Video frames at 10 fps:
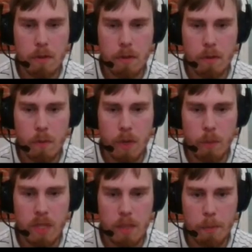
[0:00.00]
white
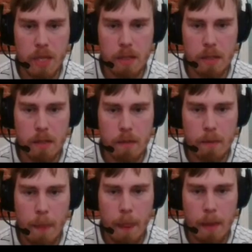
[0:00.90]
wins a piece.
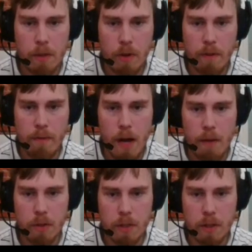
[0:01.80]
So f5
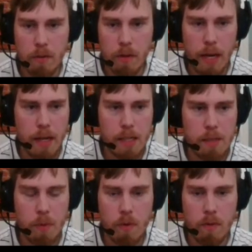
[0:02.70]
was a really nice
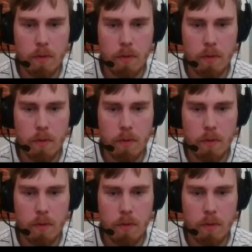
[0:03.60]
move.